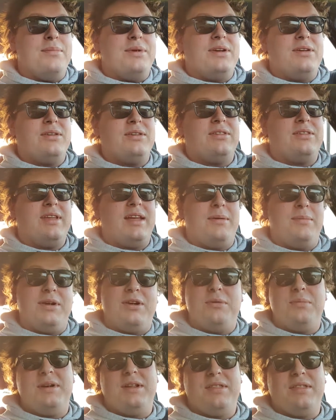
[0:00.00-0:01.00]
because they're
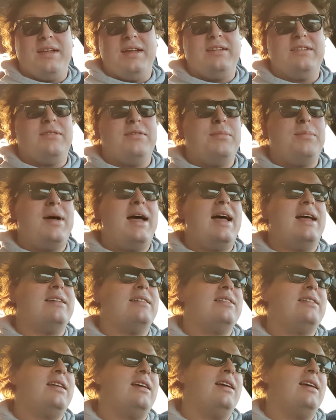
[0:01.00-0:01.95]
becoming the things of the past.